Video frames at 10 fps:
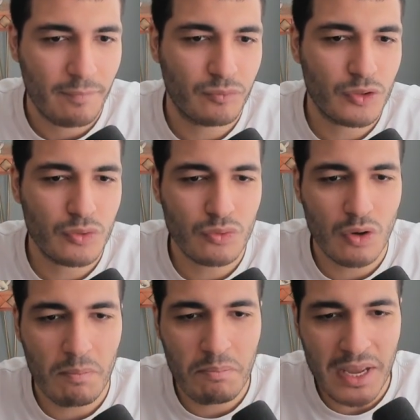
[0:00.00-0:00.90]

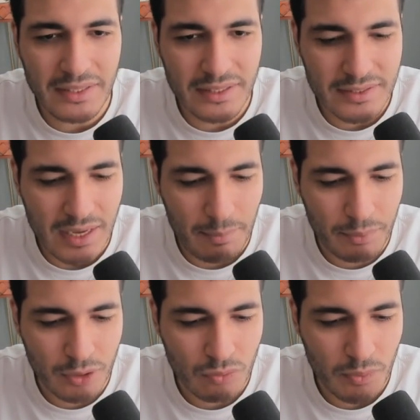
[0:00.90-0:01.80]
To make this
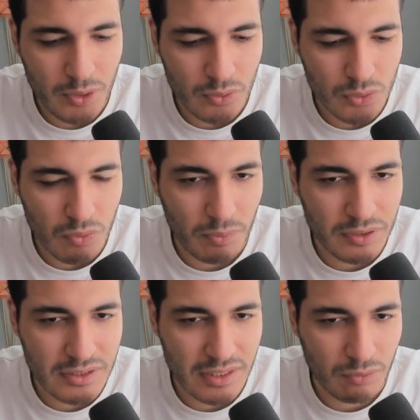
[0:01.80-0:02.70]
happen, we will use what we
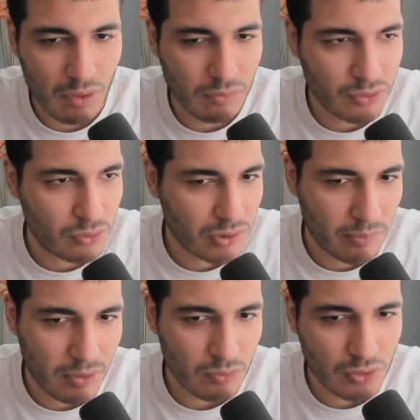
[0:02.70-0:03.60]
say, what we talked
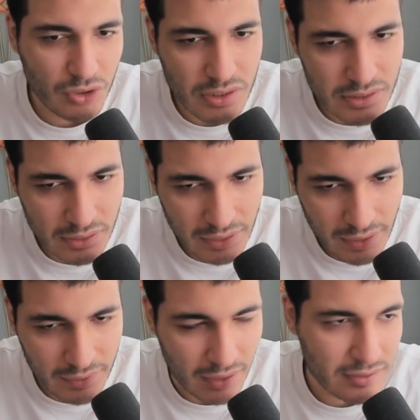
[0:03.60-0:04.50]
about, which is a C D
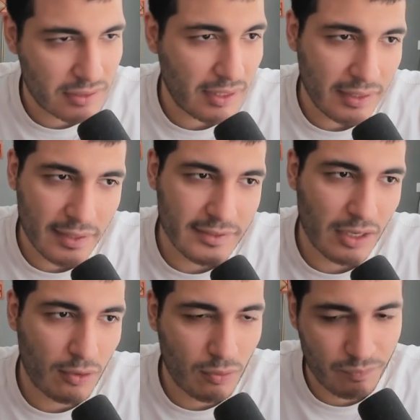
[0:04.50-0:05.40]
N, and C D N is a
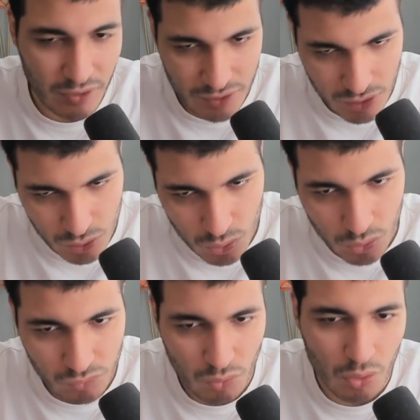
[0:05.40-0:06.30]
is a
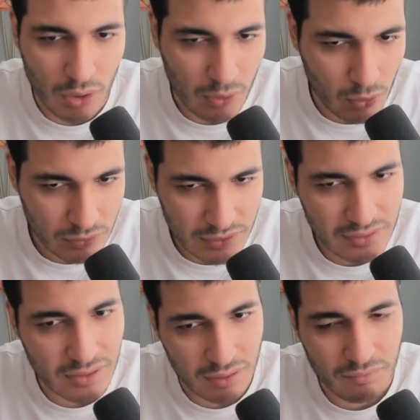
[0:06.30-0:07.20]
short for a
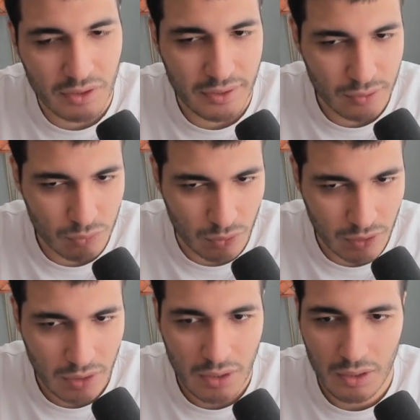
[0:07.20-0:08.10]
content delivery network,
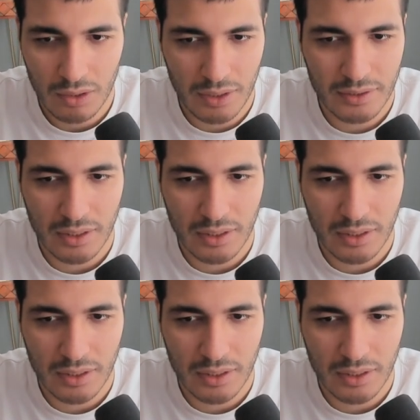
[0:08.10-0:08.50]
like a